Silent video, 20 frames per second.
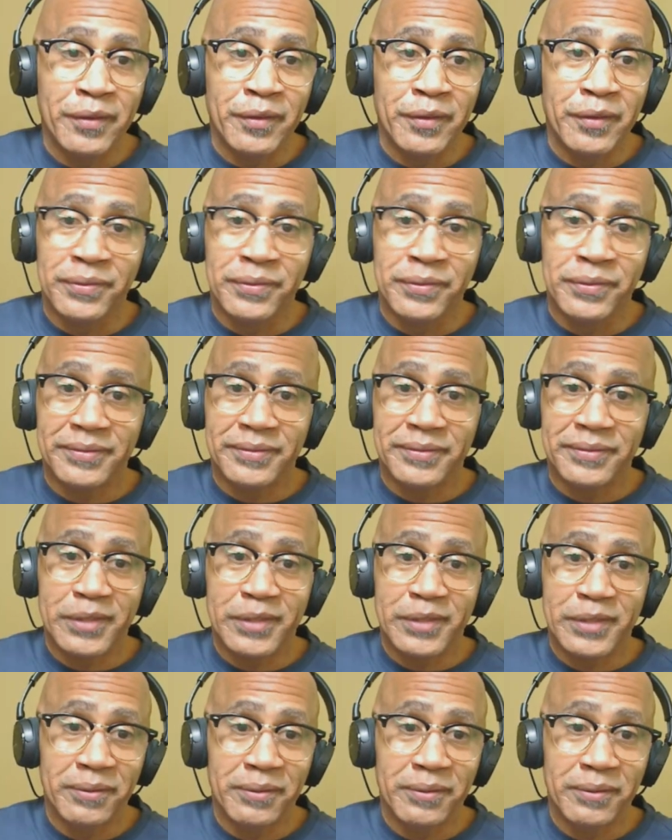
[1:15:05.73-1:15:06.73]
of,
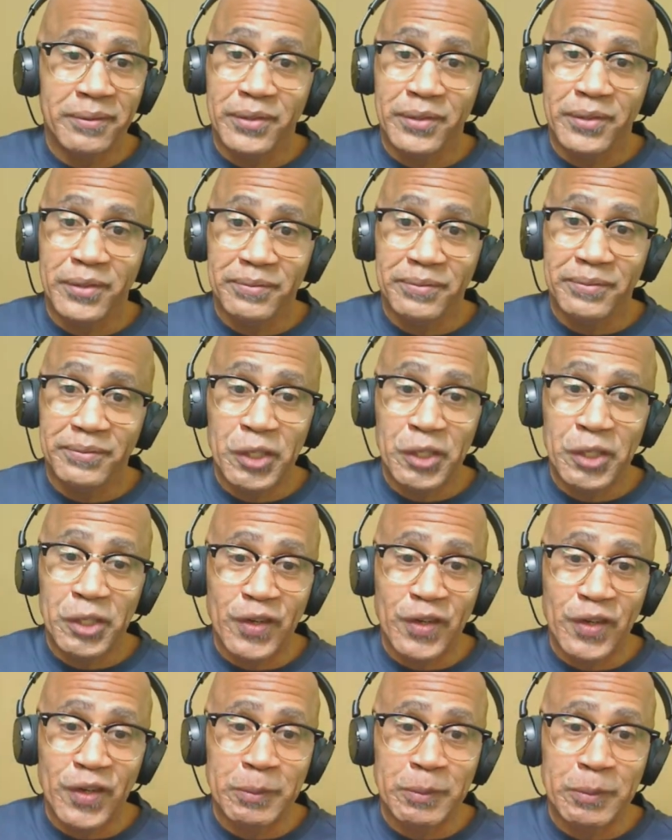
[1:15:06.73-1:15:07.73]
sharing
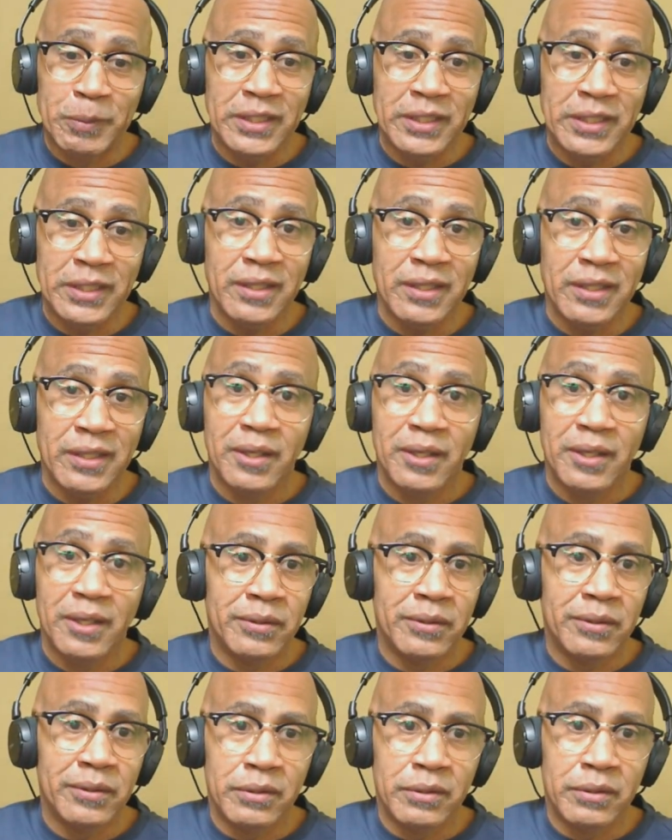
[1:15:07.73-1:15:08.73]
their expertise.
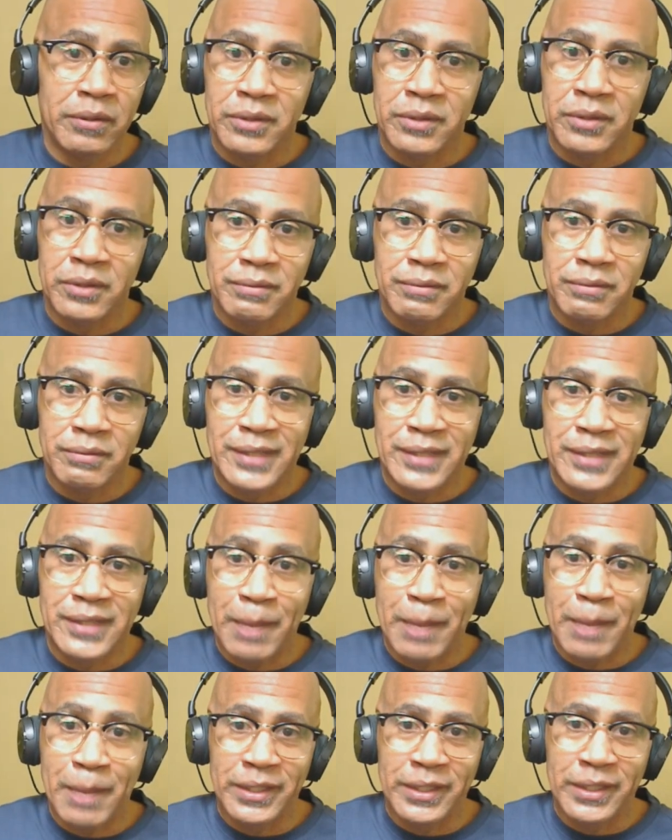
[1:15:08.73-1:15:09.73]
Oh, this thing
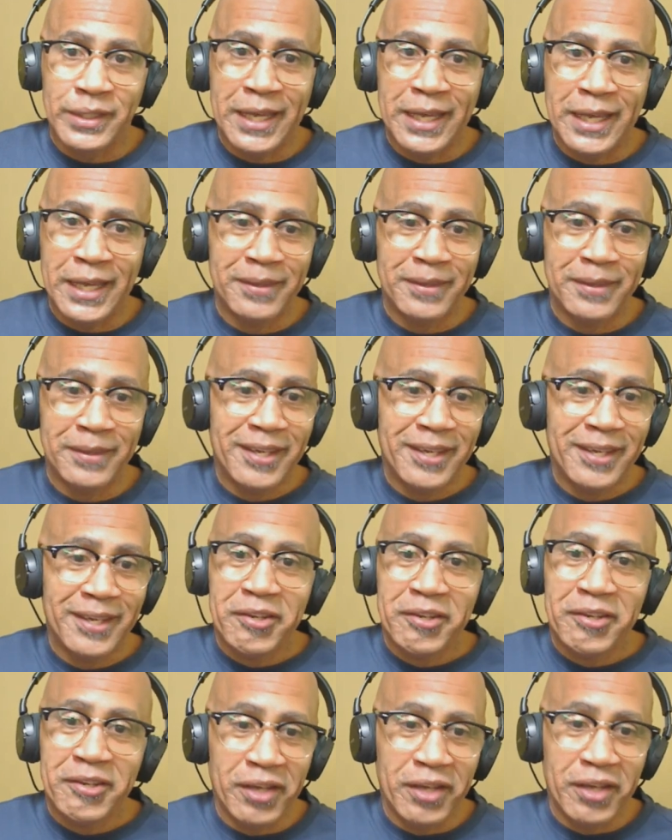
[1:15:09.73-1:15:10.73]
happened again.
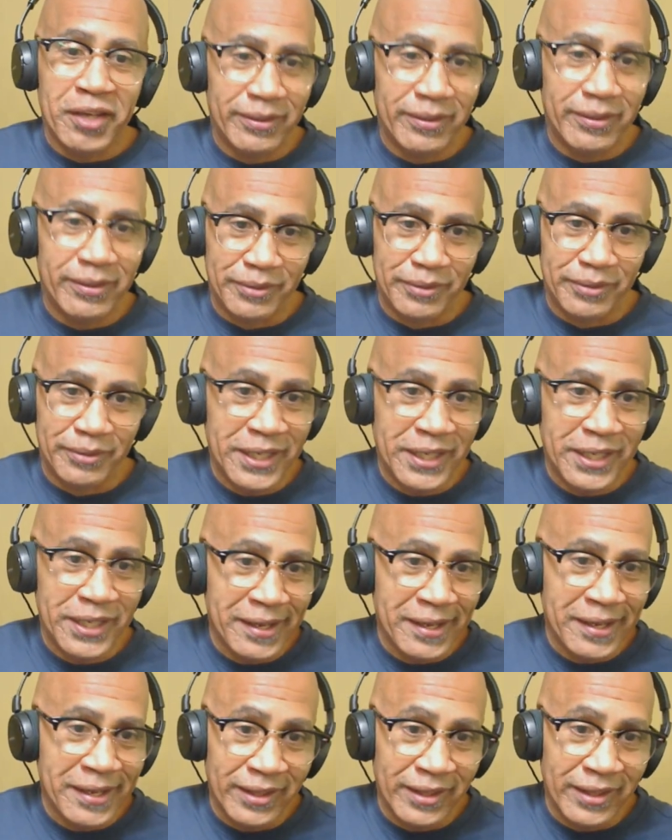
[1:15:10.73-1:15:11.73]

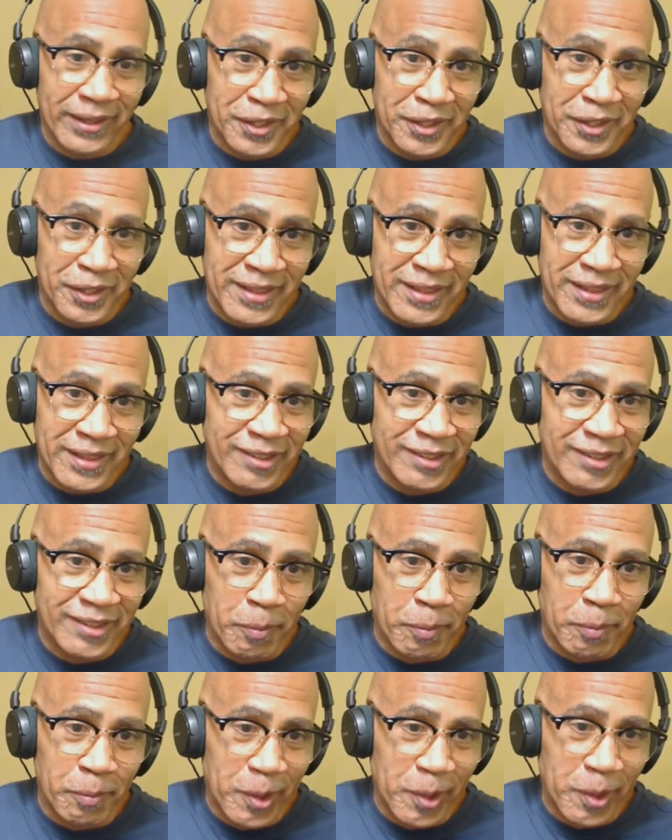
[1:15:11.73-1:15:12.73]
Okay, all sorts of things
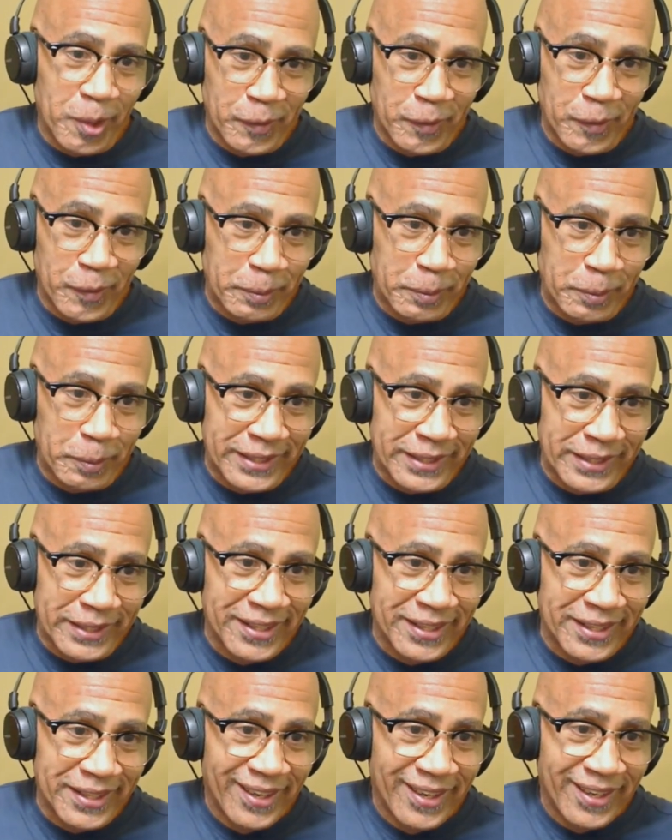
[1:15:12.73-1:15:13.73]
jumping all over the place.
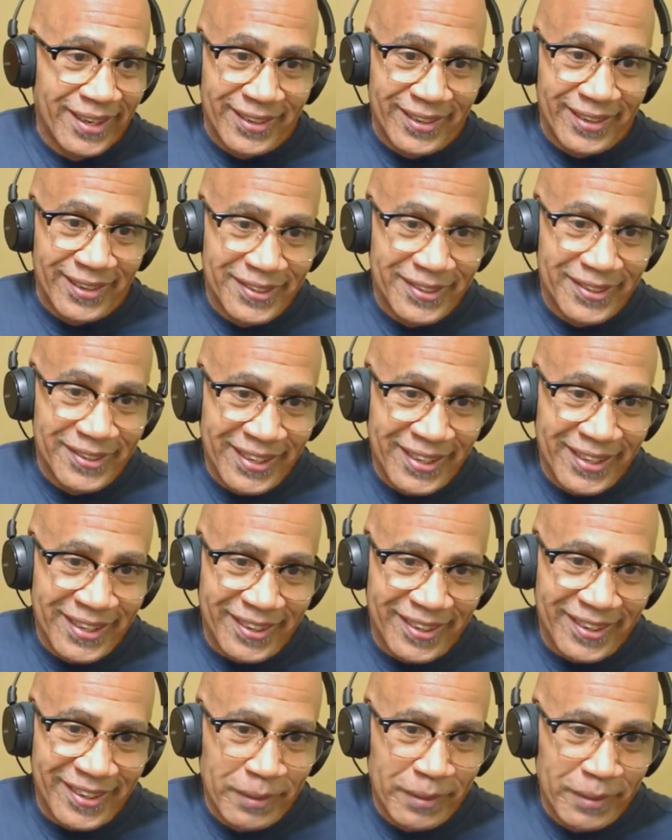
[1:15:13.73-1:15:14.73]

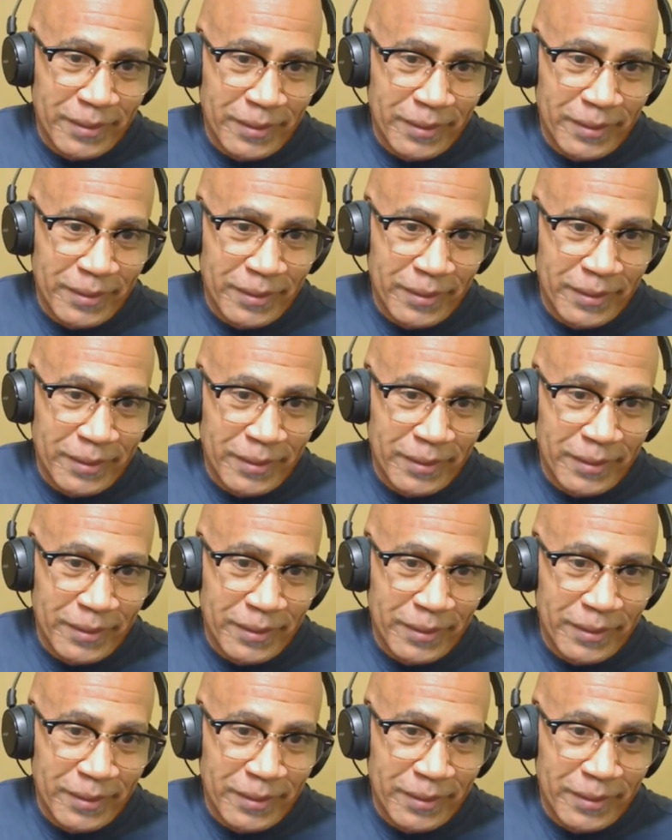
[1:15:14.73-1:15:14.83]
Okay, let me